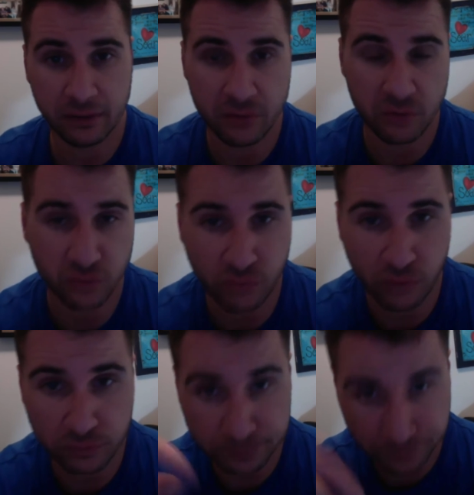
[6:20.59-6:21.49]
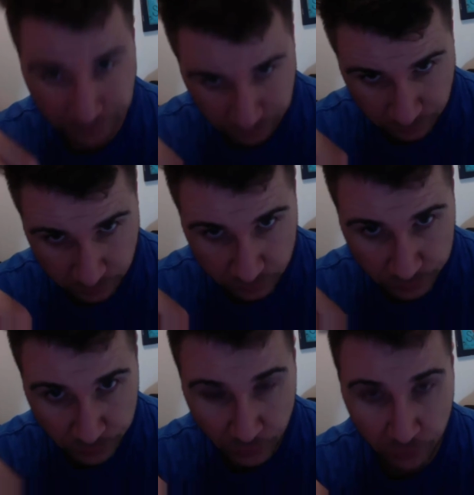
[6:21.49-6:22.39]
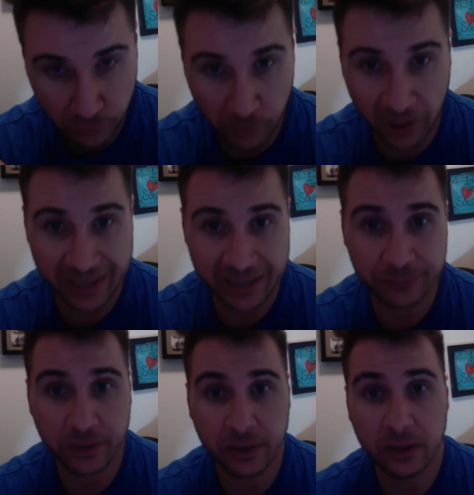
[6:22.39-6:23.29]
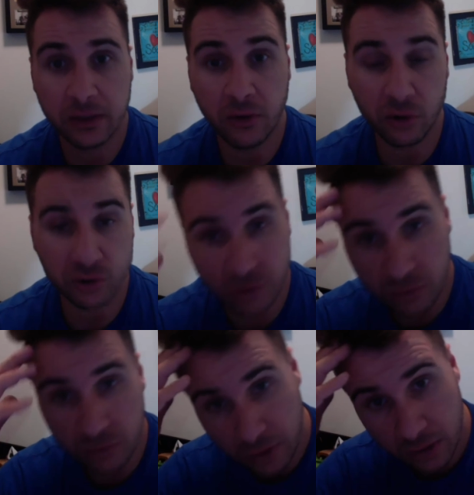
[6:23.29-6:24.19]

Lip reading: useful for the body. Also,